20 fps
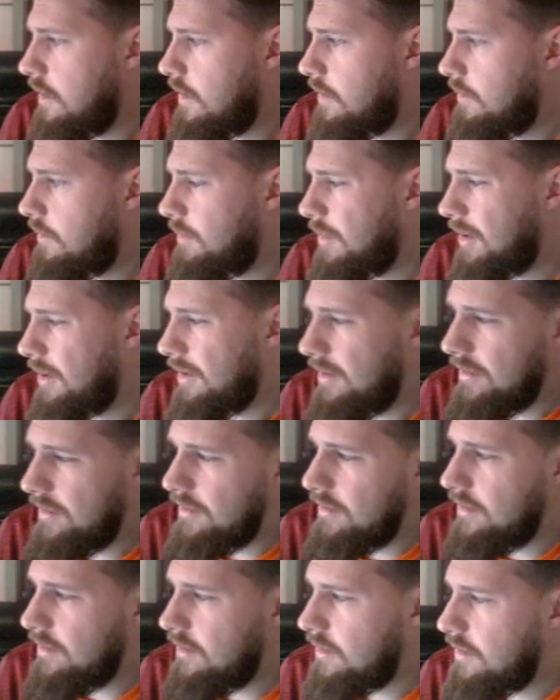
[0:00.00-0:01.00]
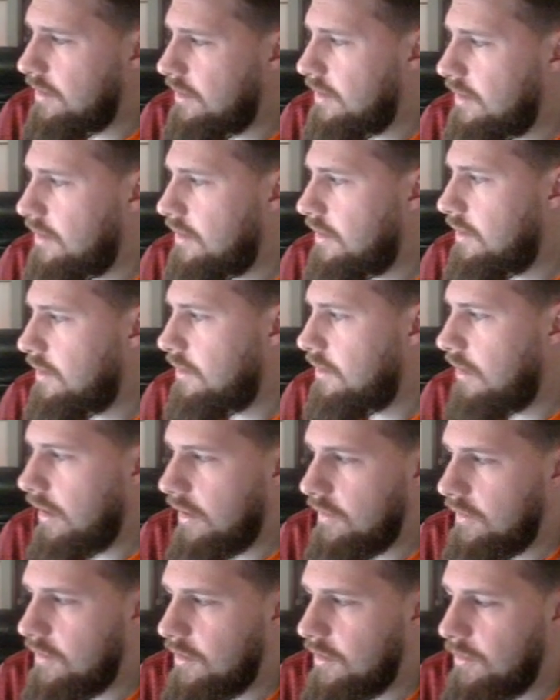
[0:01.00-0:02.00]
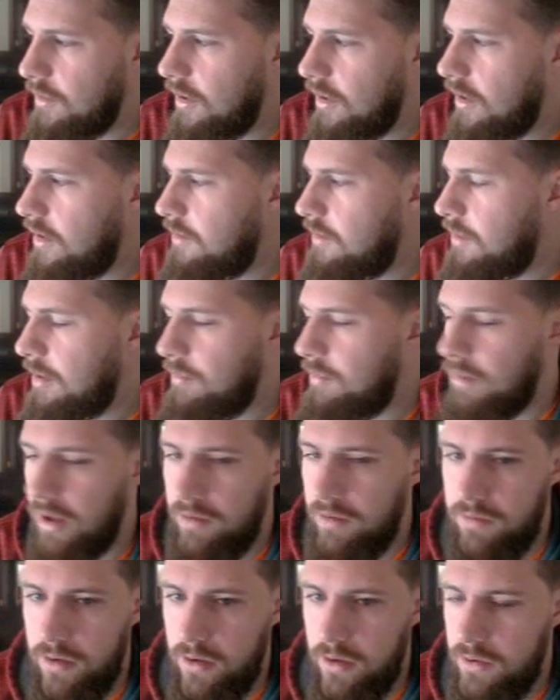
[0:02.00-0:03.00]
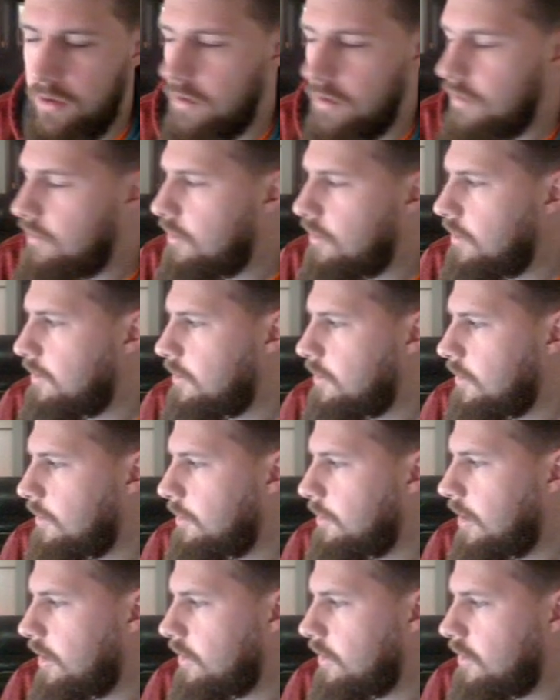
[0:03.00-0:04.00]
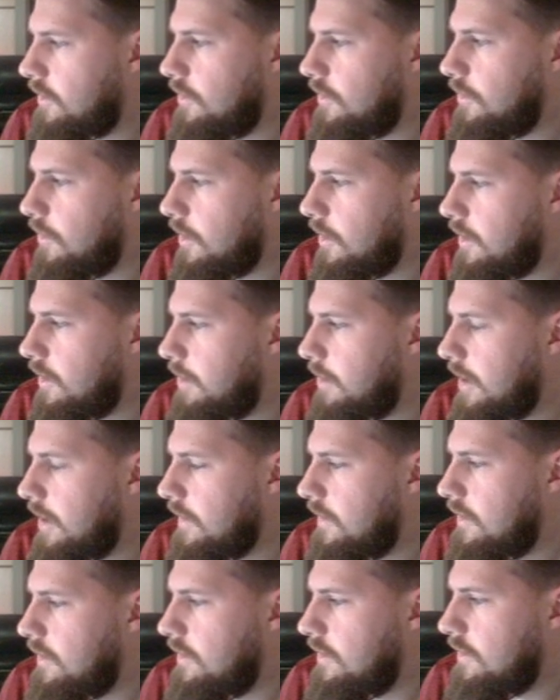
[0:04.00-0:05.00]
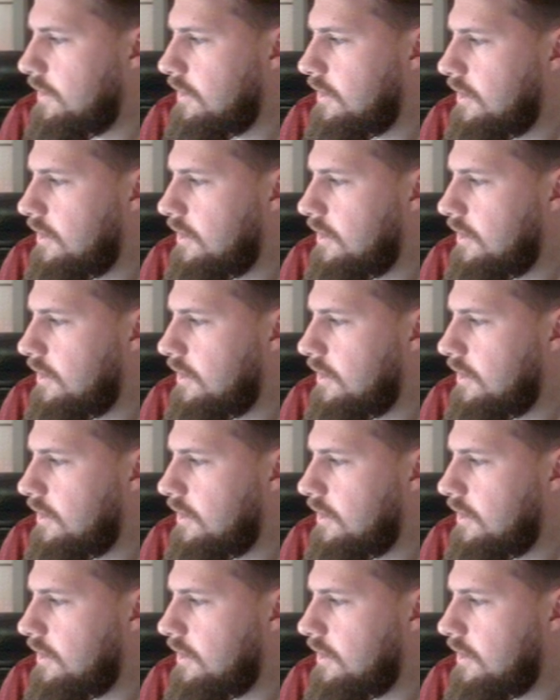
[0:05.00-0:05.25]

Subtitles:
But like I said, we already made profit on the uniforms, so I'm not too worried about these.